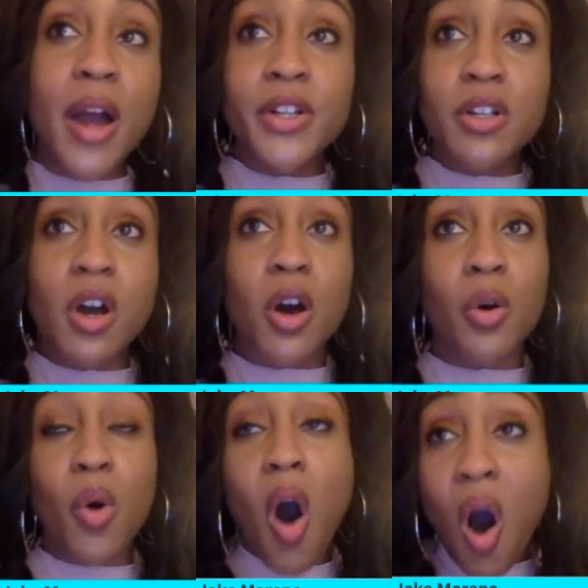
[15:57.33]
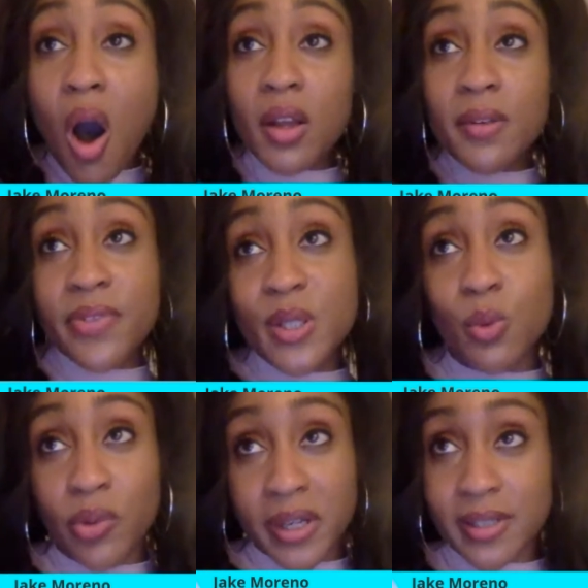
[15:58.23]
undergo all of this
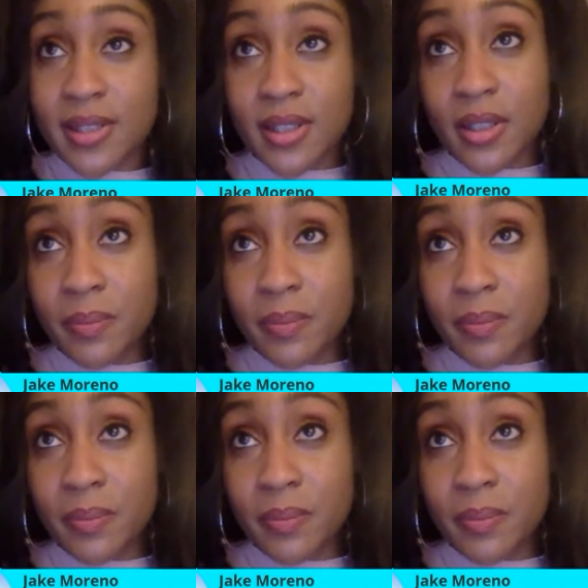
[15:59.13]
risk,